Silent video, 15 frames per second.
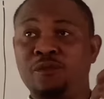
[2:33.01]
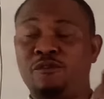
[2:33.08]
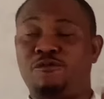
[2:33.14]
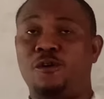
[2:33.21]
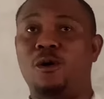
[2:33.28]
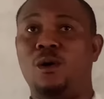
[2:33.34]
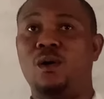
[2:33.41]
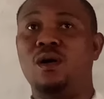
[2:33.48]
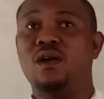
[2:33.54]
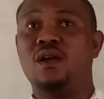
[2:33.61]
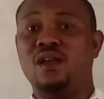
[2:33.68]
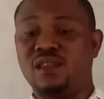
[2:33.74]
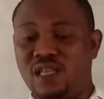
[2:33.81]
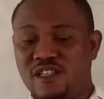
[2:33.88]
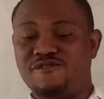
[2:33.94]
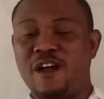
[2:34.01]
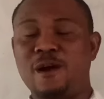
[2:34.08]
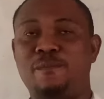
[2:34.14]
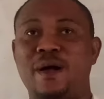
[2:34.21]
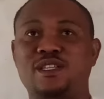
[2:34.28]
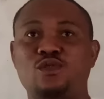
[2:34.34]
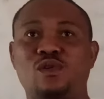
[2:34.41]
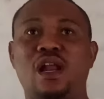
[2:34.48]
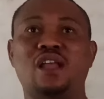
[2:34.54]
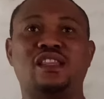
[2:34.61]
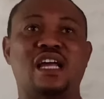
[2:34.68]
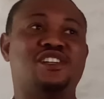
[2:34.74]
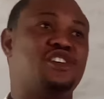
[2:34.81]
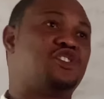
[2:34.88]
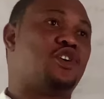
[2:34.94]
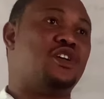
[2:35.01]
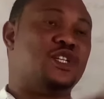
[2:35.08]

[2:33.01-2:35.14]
for this very particular titration.